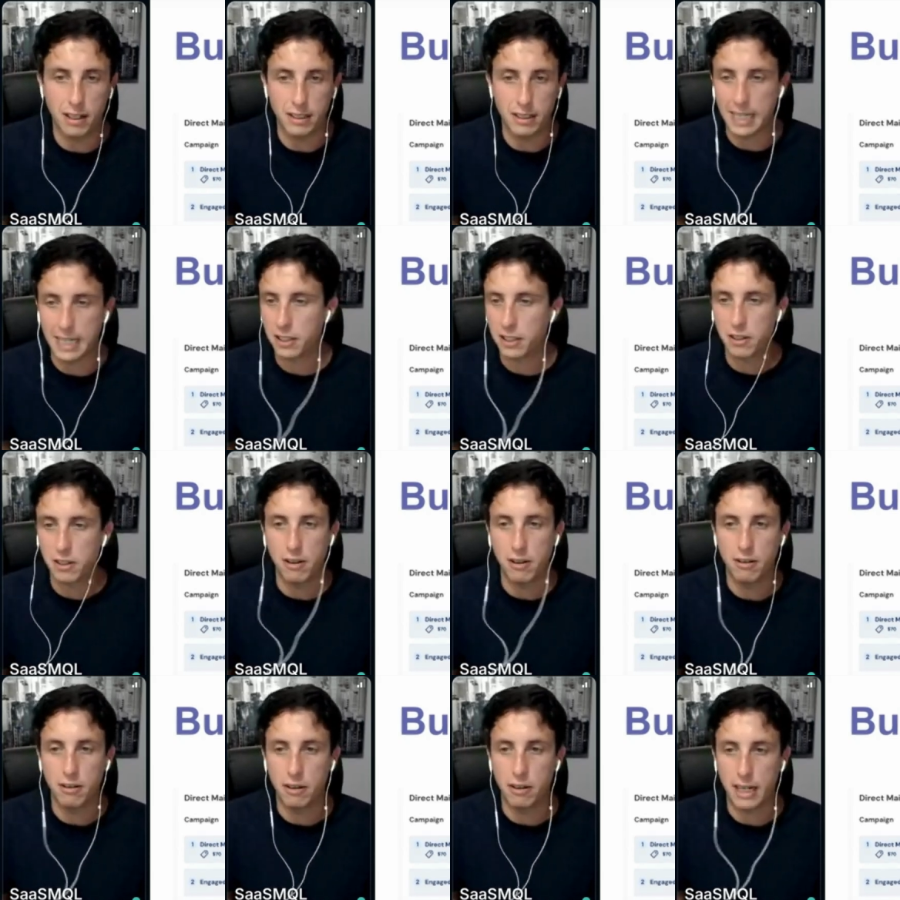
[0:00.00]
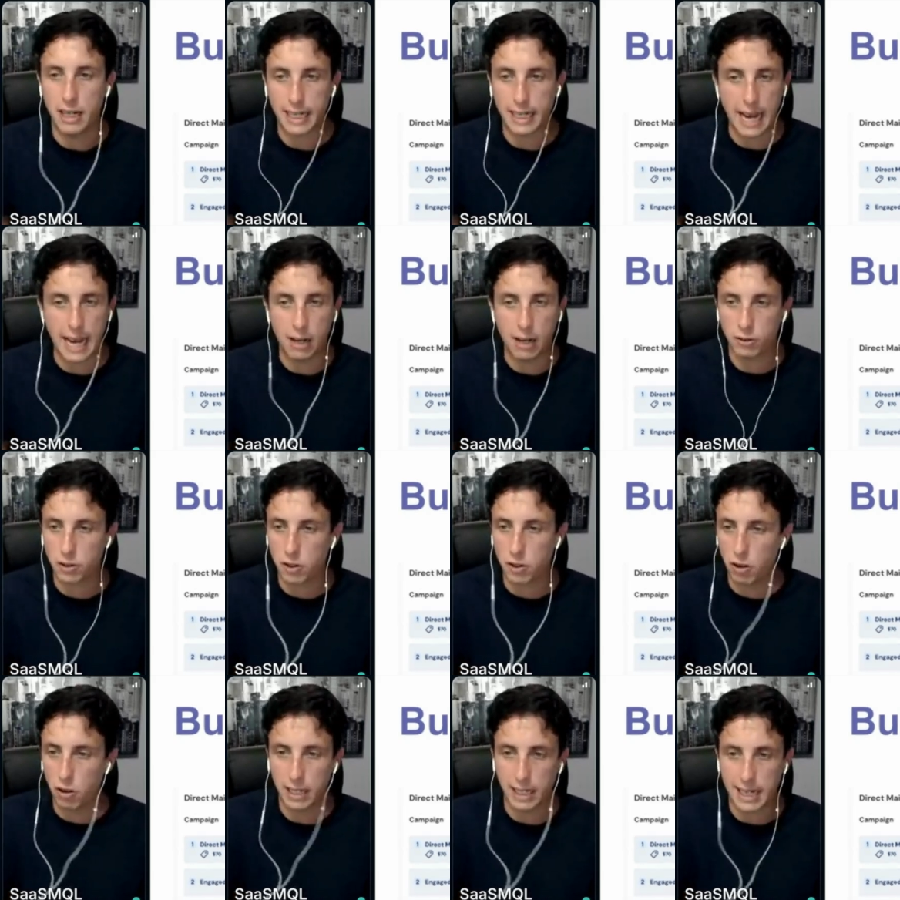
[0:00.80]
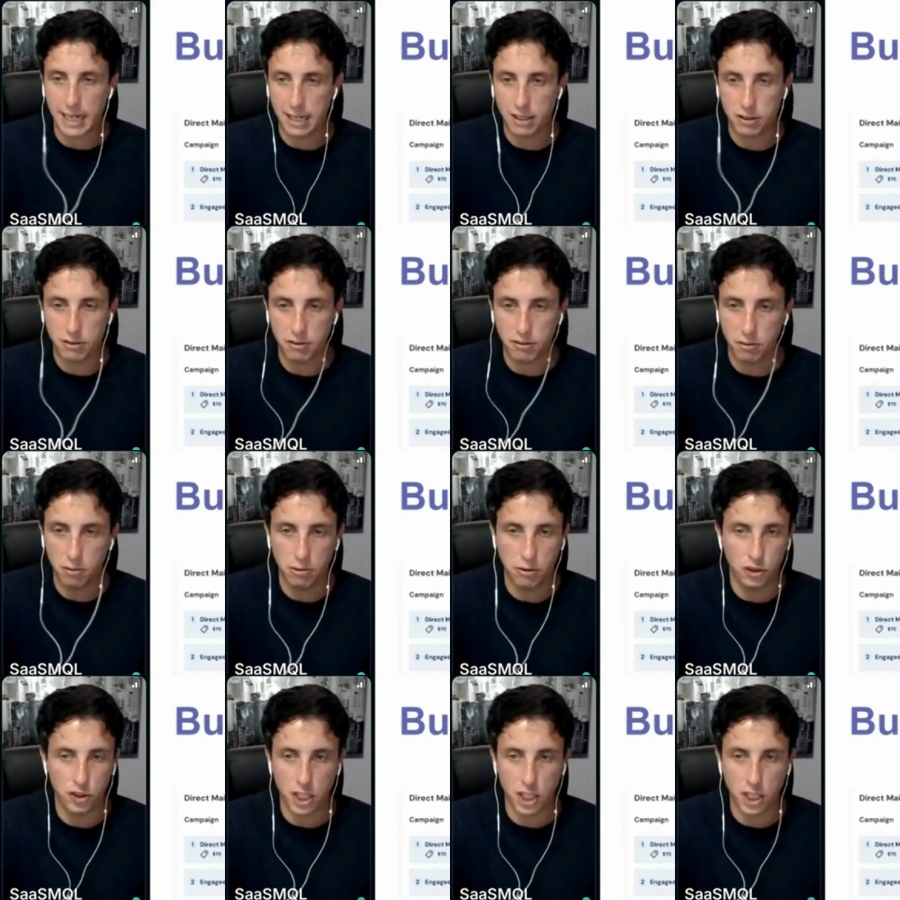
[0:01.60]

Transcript: net new accounts, cold accounts,